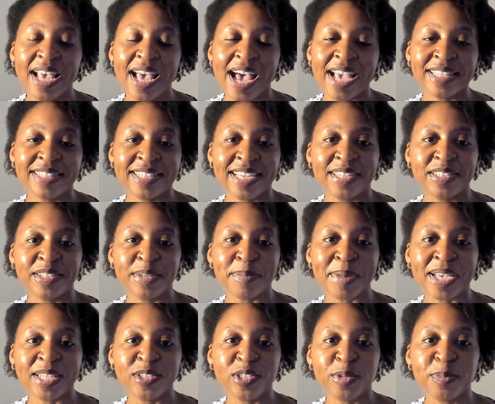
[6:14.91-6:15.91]
I said to
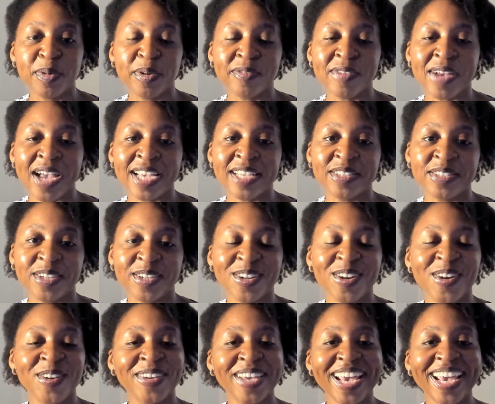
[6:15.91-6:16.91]
my supervisor,
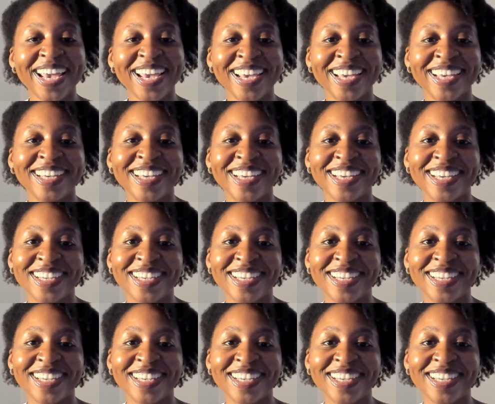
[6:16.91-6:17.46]
okay,